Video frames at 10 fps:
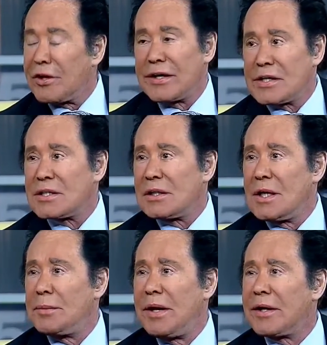Friars
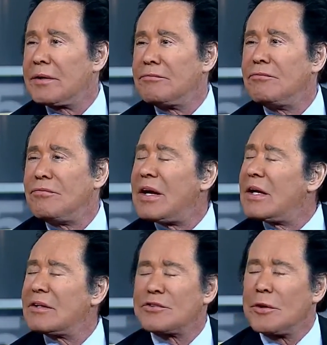Club had a
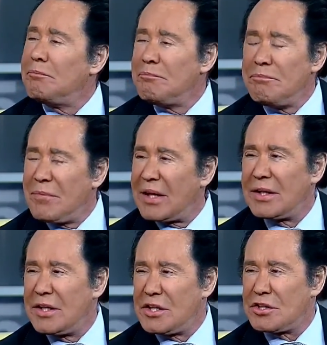
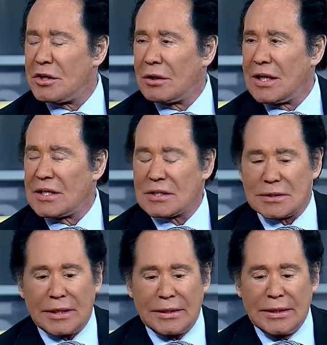tremendous show last
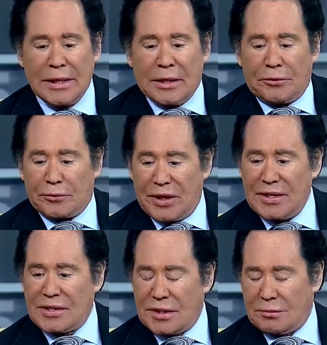night,
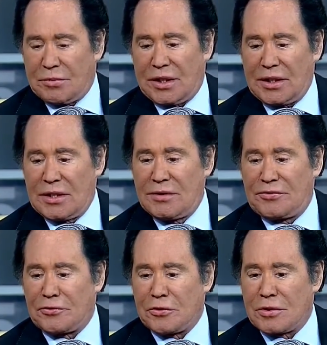raising money
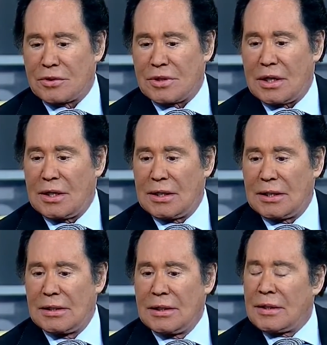for
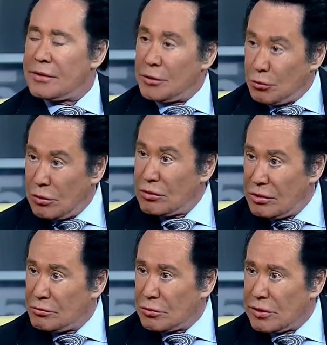the
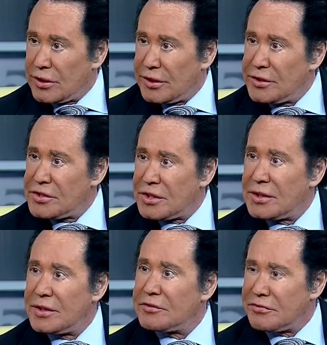wounded warriors
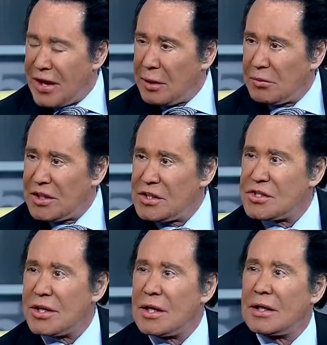and their
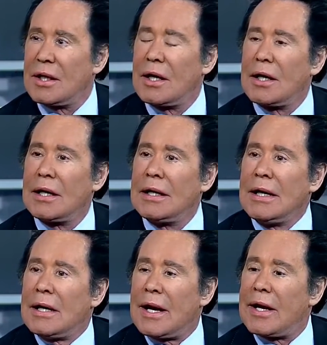families,
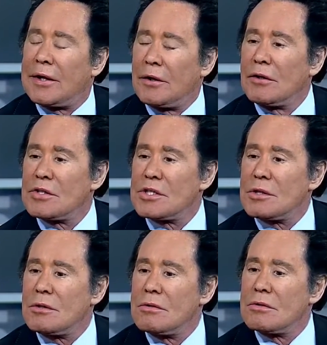and
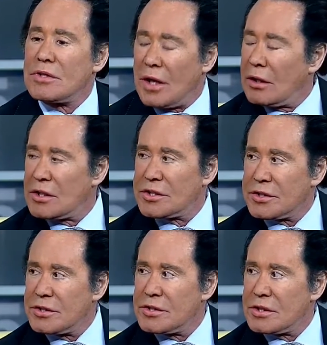also
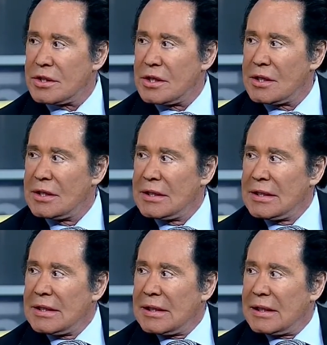youngsters
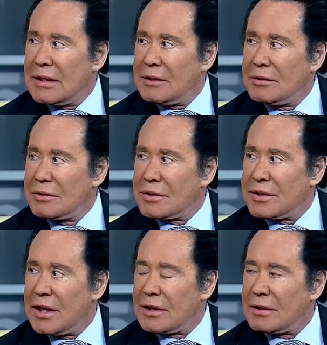who are
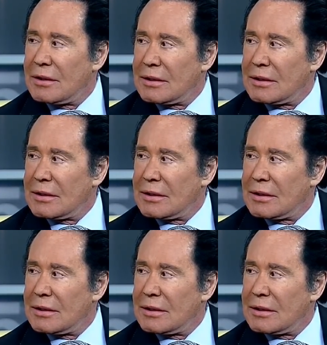not